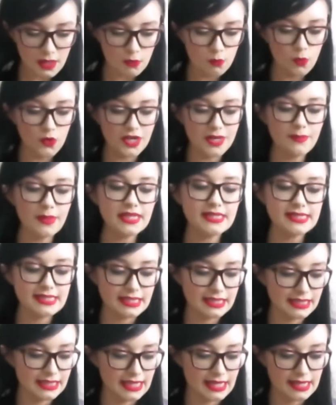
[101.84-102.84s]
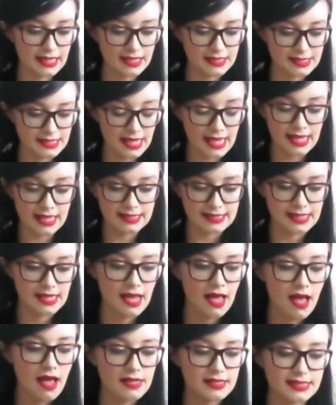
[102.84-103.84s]
What it basically is
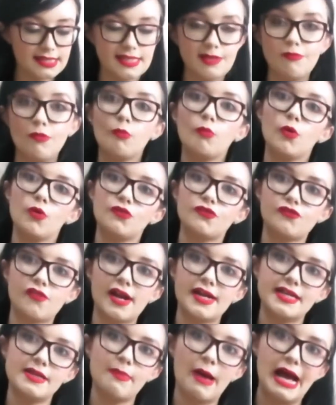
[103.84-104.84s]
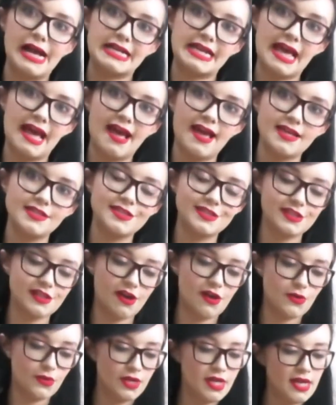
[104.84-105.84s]
Slimming World friendly pancakes.
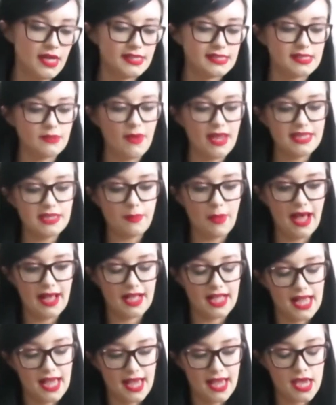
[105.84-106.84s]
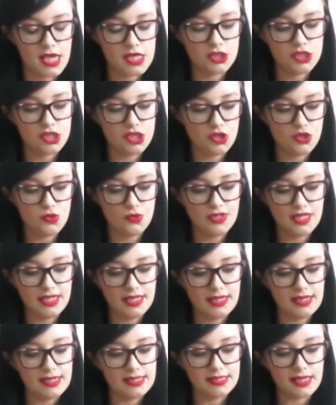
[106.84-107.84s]
So to make the pancakes you
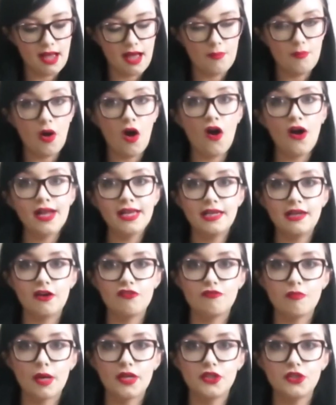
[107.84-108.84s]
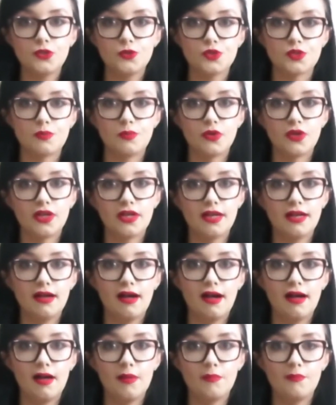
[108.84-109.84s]
need, I love my NutriBullet.
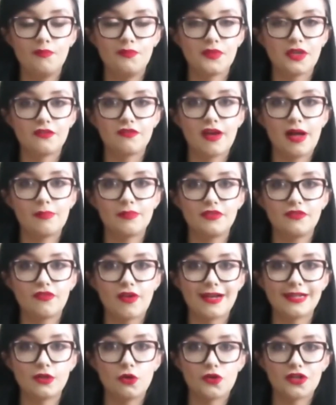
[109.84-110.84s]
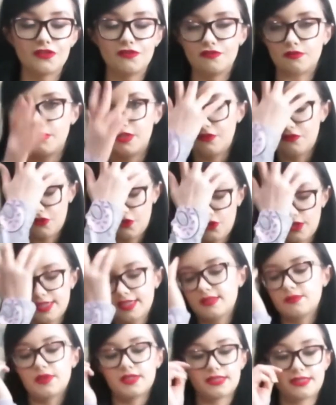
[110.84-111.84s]
A family friend got it for me for
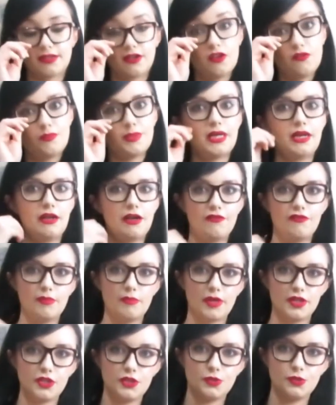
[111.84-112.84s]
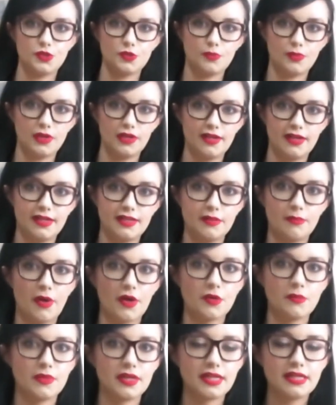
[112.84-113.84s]
Christmas and I've been loving my NutriBullet at the
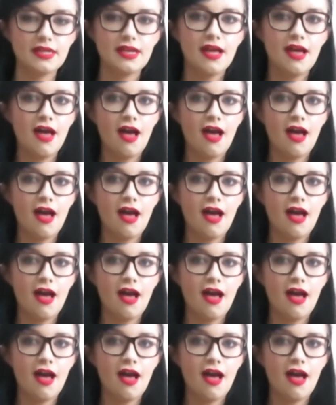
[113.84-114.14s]
moment.